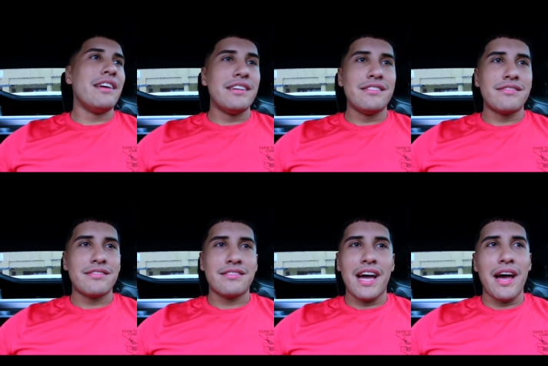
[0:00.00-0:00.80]
it's
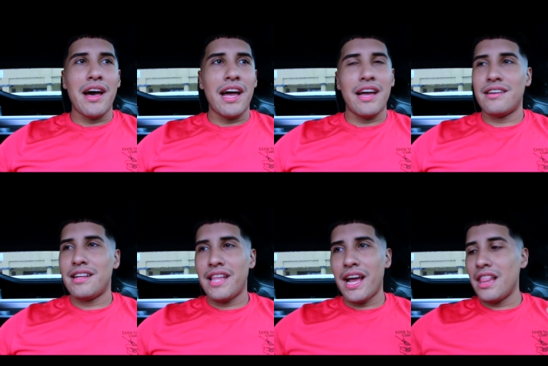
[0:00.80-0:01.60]
uh,
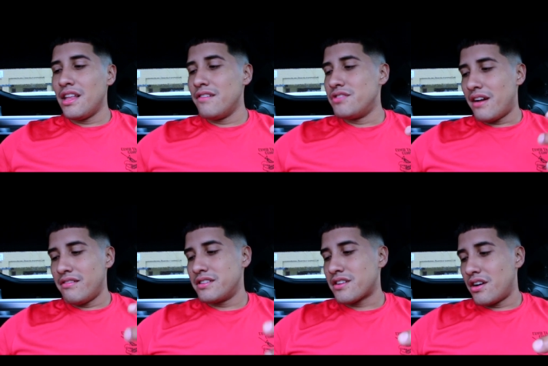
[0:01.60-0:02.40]
like i love
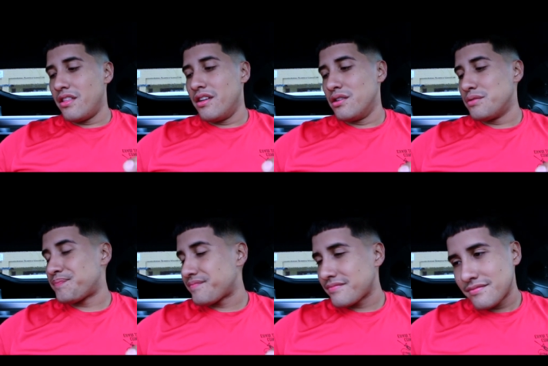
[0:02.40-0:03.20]
driving this car though
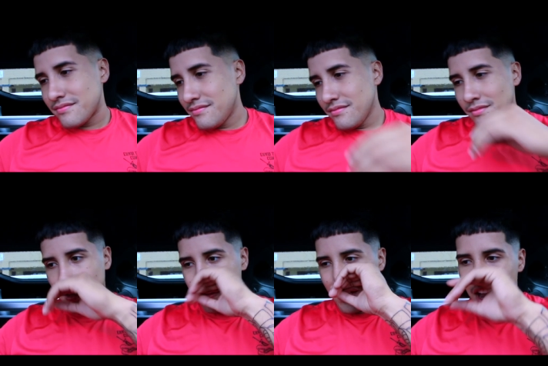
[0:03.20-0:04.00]

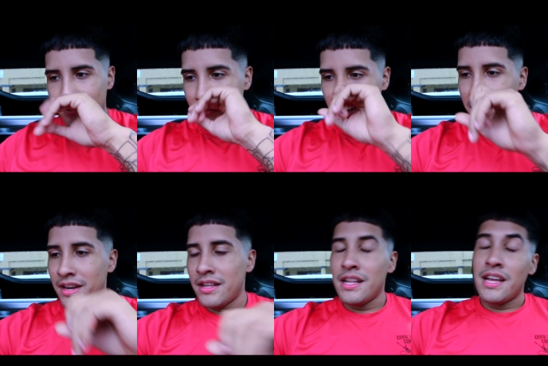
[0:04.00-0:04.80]
it's a lot of fun
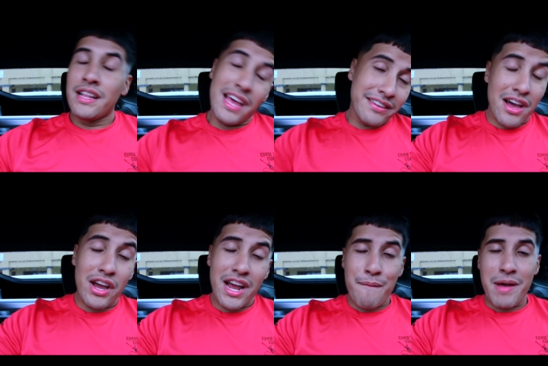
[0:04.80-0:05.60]
that's how
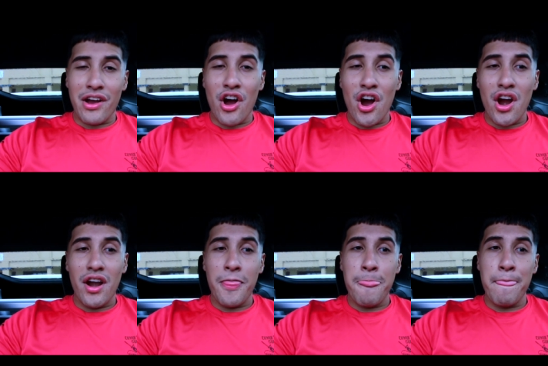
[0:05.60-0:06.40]
i got my
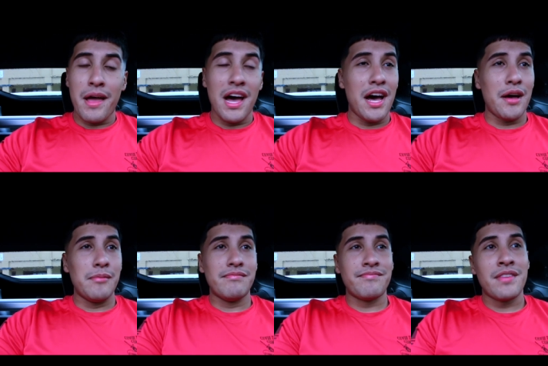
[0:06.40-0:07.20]
car
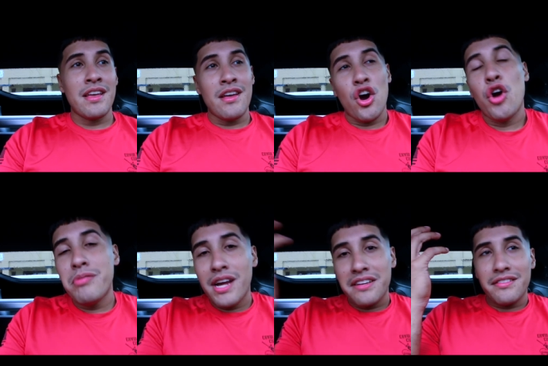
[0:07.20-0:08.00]
um, hope
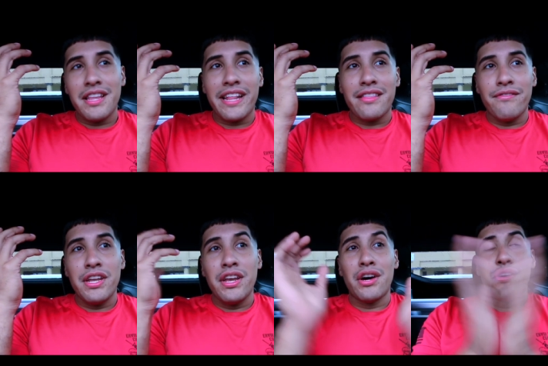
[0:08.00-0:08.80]
you guys liked the
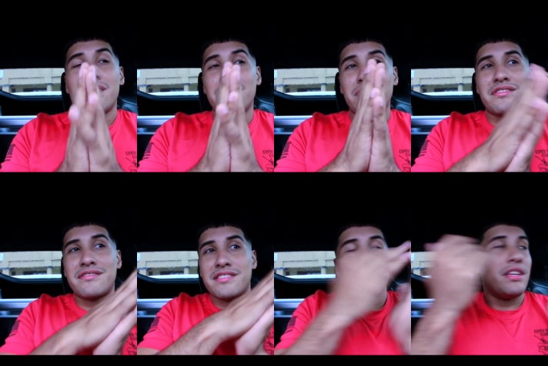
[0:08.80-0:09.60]
video it was
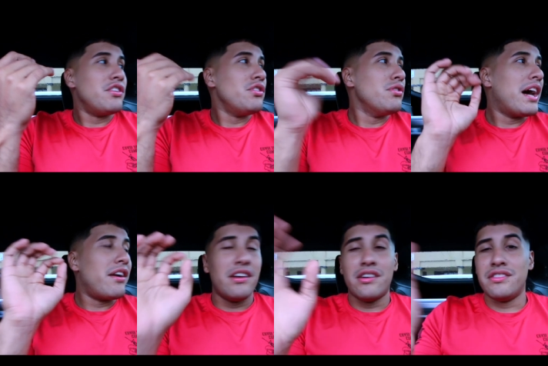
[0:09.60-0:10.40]
something new i
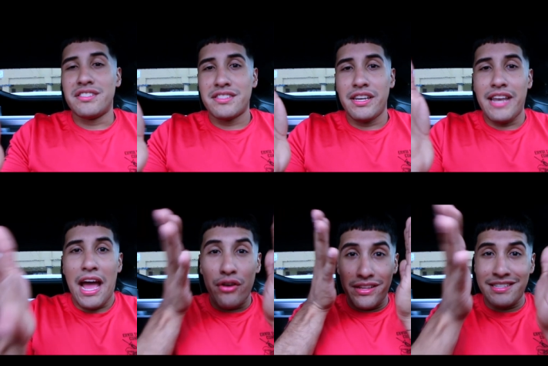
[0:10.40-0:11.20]
don't know just sitting
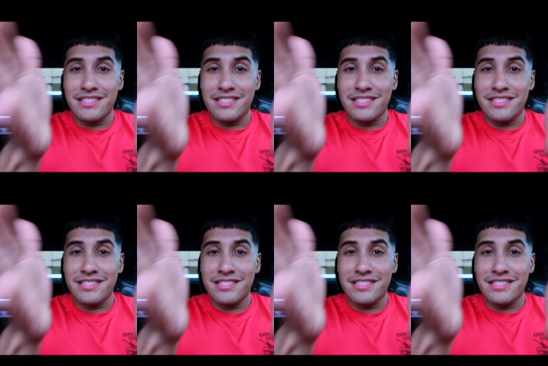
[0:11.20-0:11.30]
down and